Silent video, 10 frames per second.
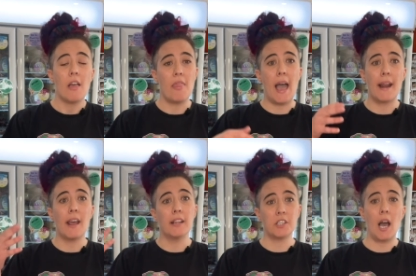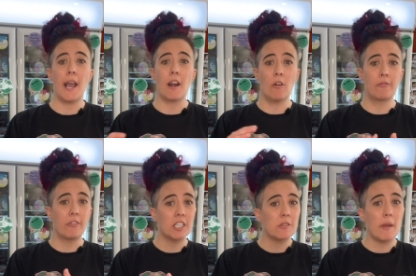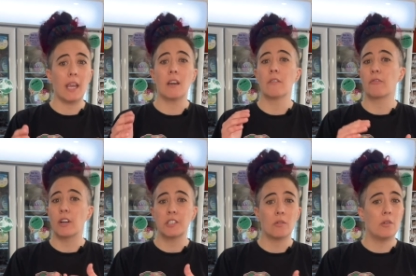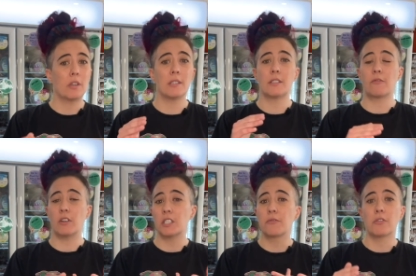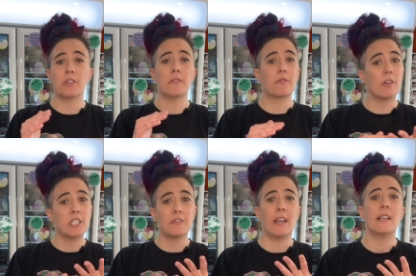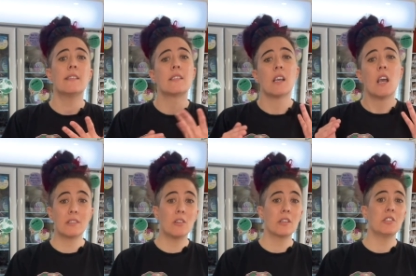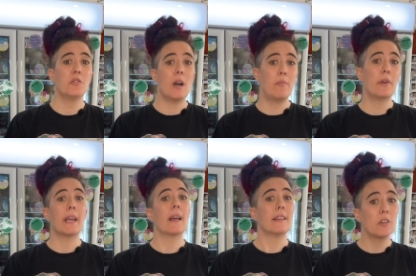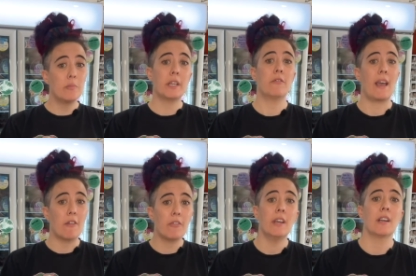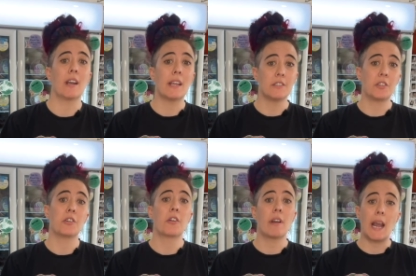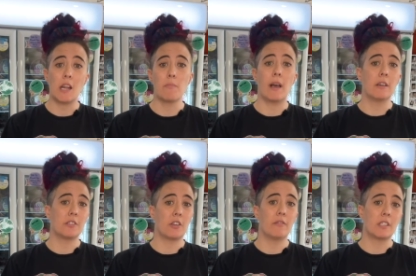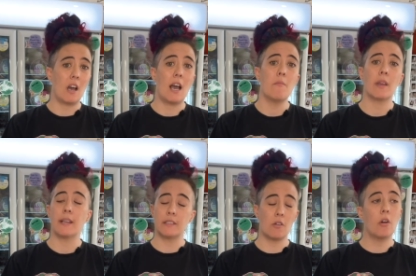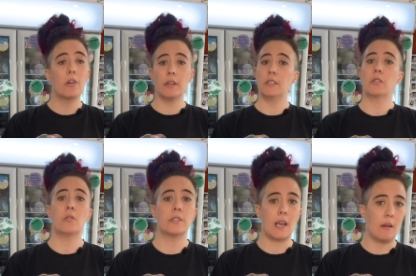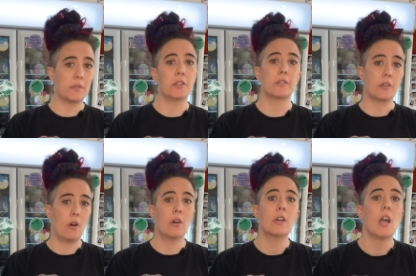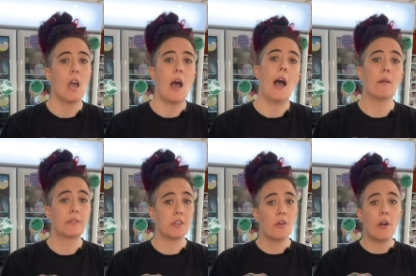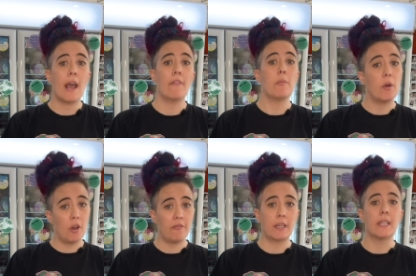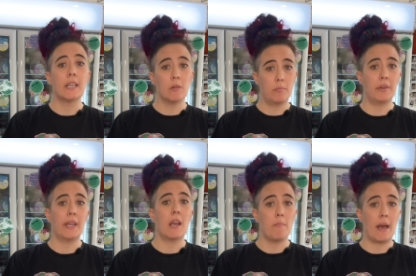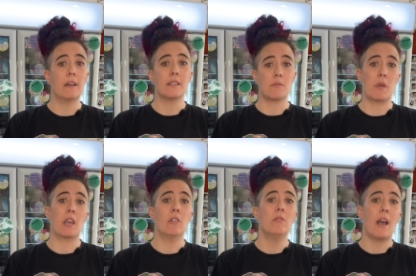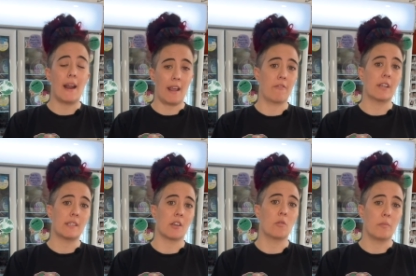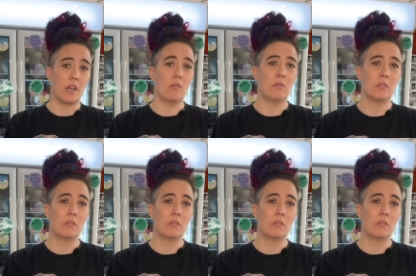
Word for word: than a diet of fresh meat, fresh organs, fresh fruit, fresh veggies? As long as you are putting a little bit of effort into creating balance over time, it's not going to cause harm to your dog um, to not have a perfectly complete and balanced meal at every single meal.